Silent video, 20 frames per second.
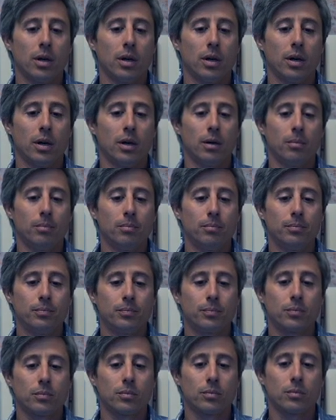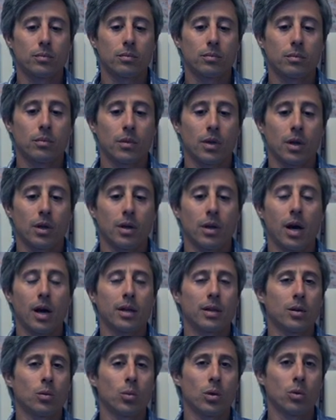
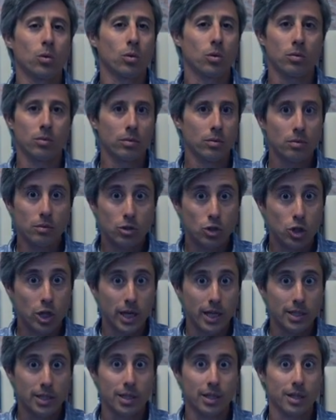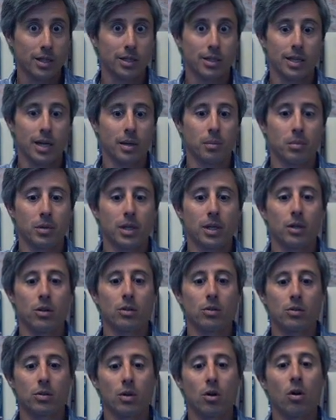Not that we were chasing the same
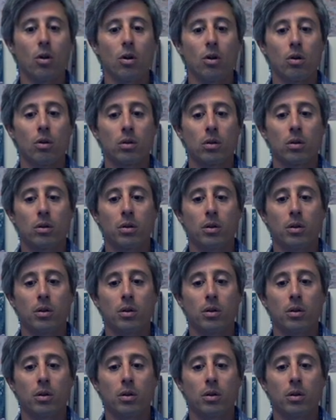deals at all,